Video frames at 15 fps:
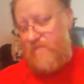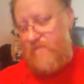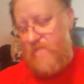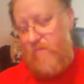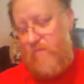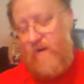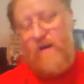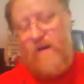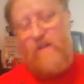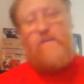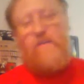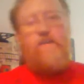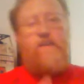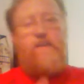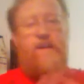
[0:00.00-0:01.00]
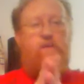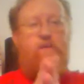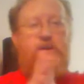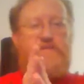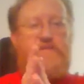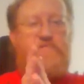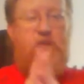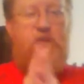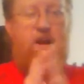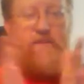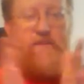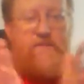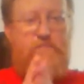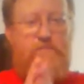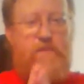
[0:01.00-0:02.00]
But anyways, Brian,
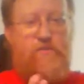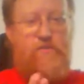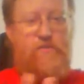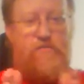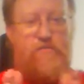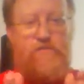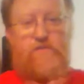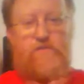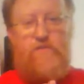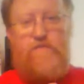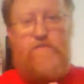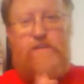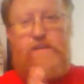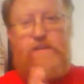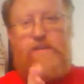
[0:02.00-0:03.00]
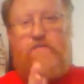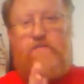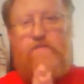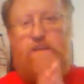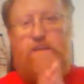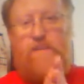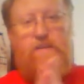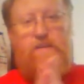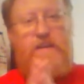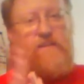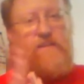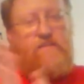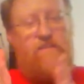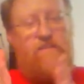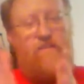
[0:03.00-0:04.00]
this is about you. This is your 3-year thing,
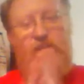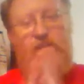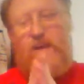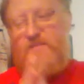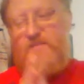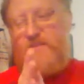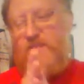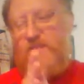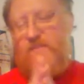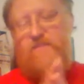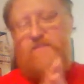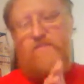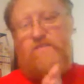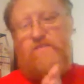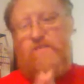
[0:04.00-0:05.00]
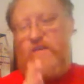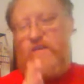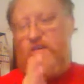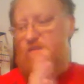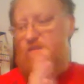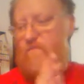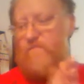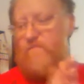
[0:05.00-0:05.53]
man. Congratulations. I